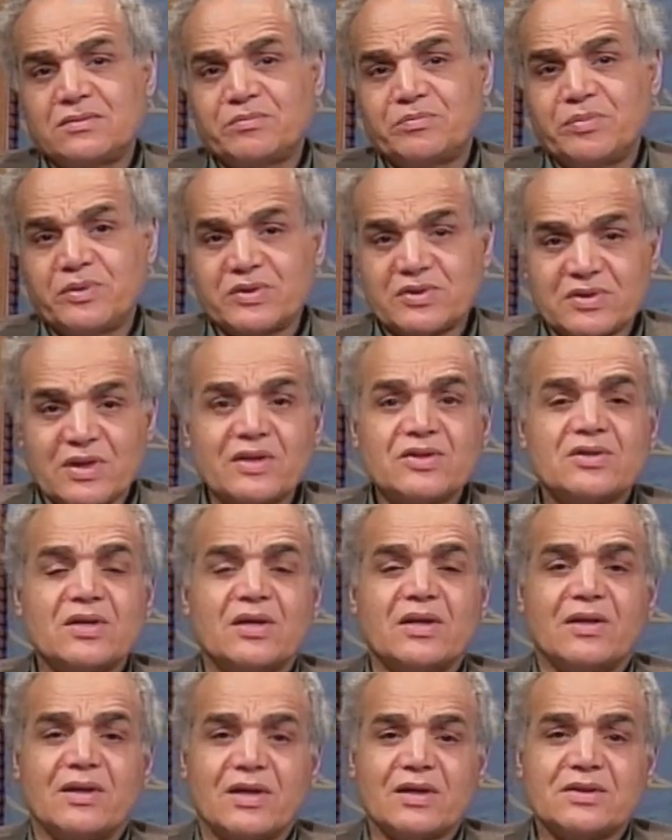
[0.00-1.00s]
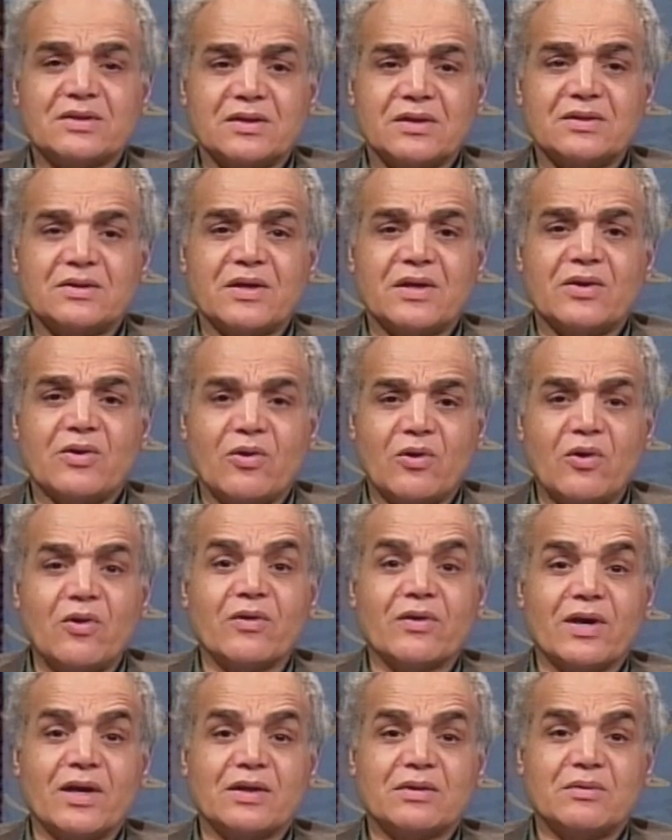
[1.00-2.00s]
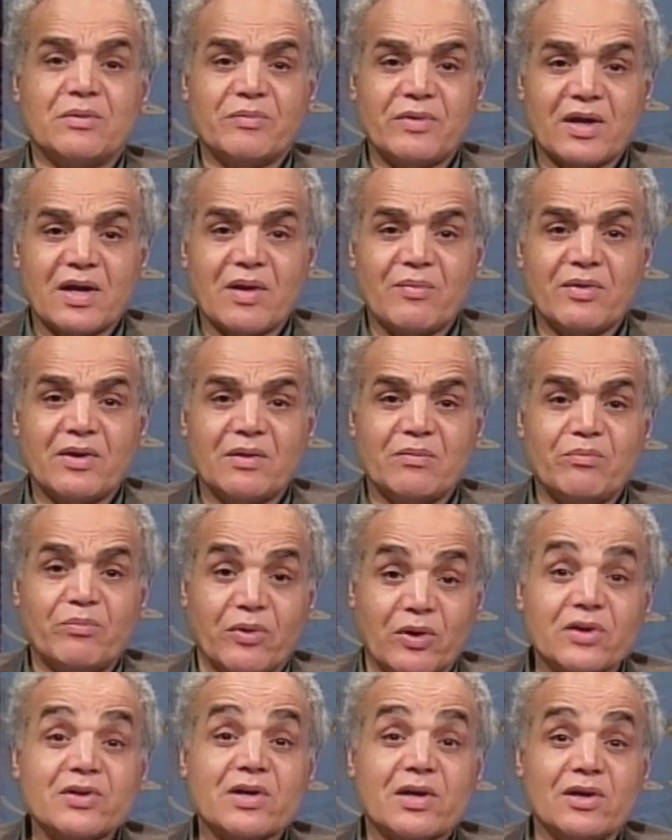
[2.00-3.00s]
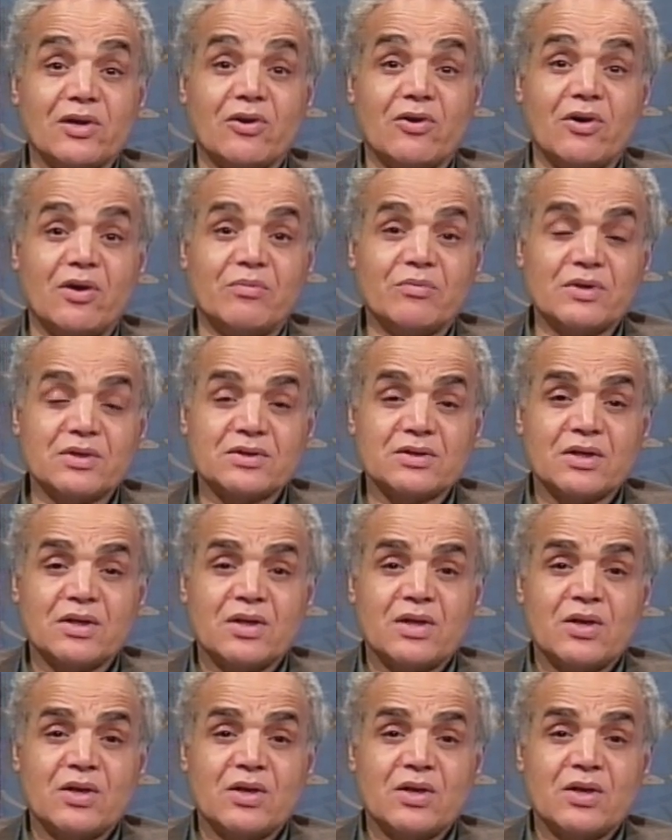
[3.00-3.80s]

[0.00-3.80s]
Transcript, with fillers: presidential election and all that to becoming politically homeless.